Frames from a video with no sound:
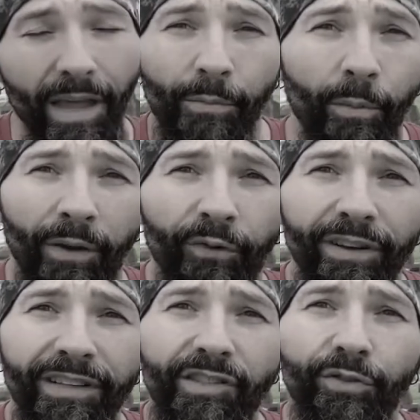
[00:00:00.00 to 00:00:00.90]
But my
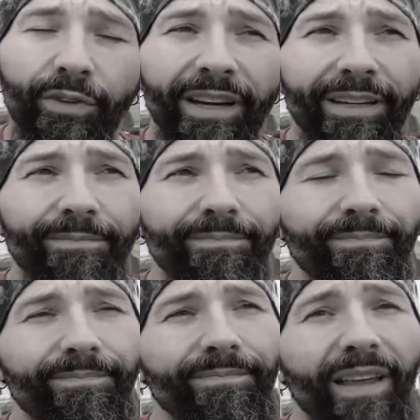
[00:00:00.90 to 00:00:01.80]
friend disagreed.
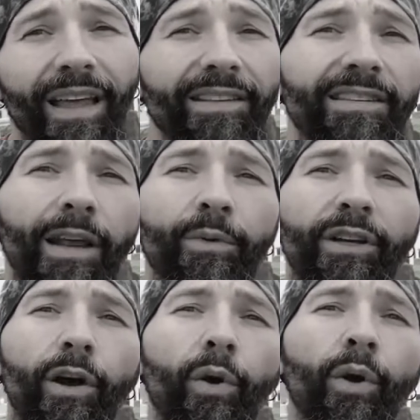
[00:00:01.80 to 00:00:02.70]
Instead, we
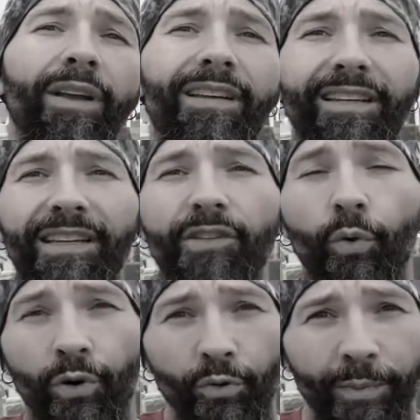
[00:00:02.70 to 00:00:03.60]
go take a
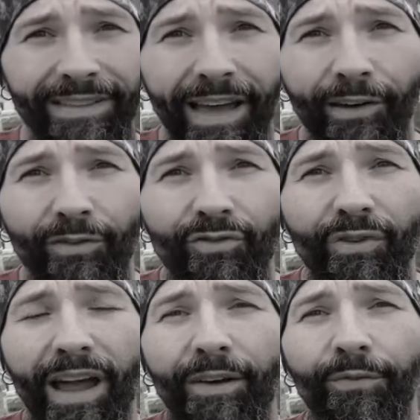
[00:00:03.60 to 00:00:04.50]
detour into a McDonald's
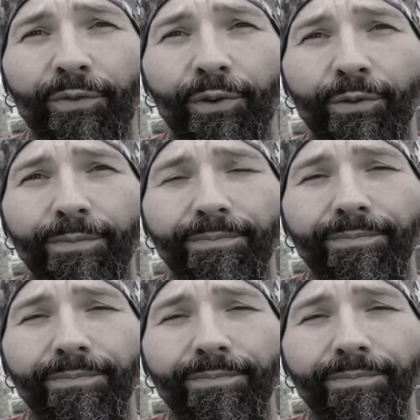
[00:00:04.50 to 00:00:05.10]
drive through